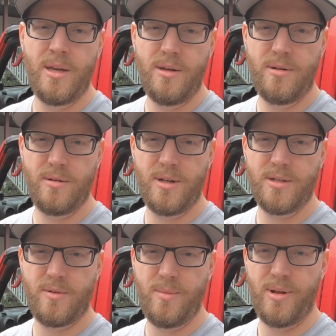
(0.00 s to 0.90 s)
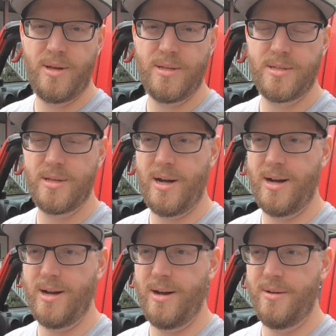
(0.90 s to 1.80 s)
You don't need to replace,
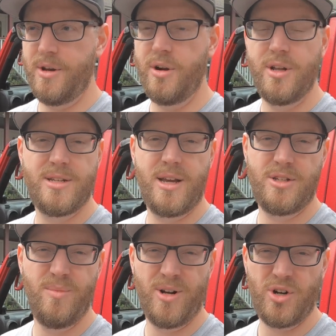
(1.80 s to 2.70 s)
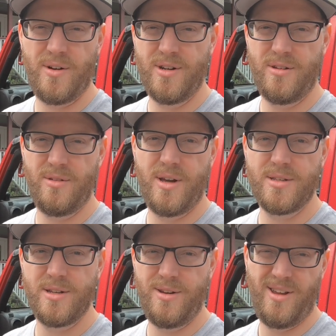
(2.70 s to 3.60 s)
you don't need to take too much off to do
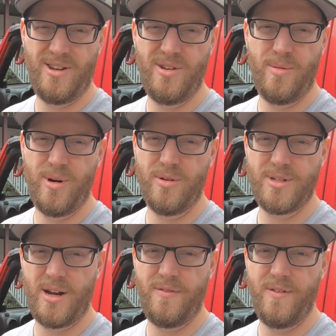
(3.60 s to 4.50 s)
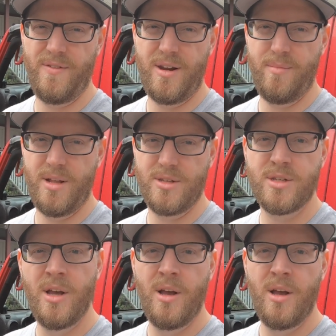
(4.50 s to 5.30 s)
this, and you can do it in about 10 or 15 minutes